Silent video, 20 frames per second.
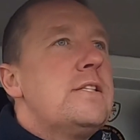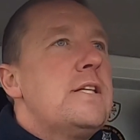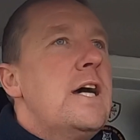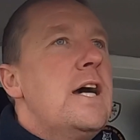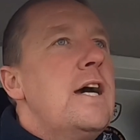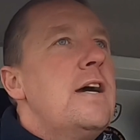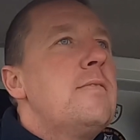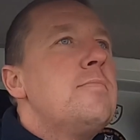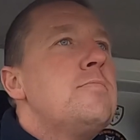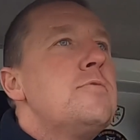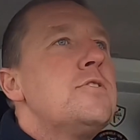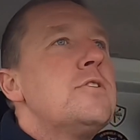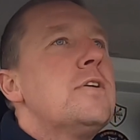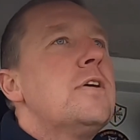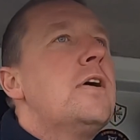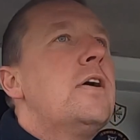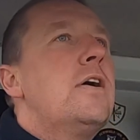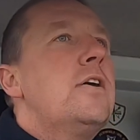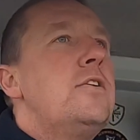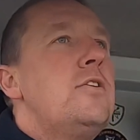times
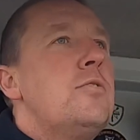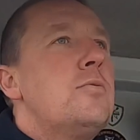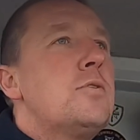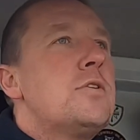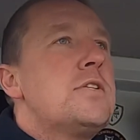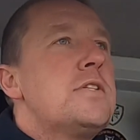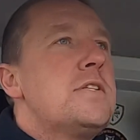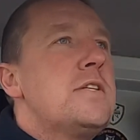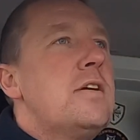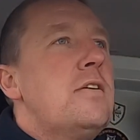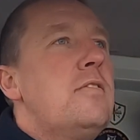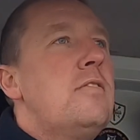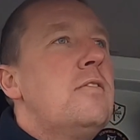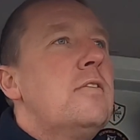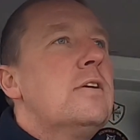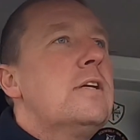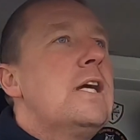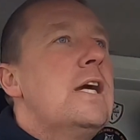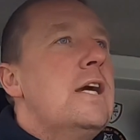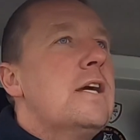and you would still
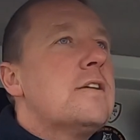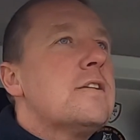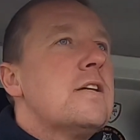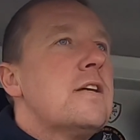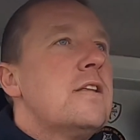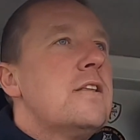get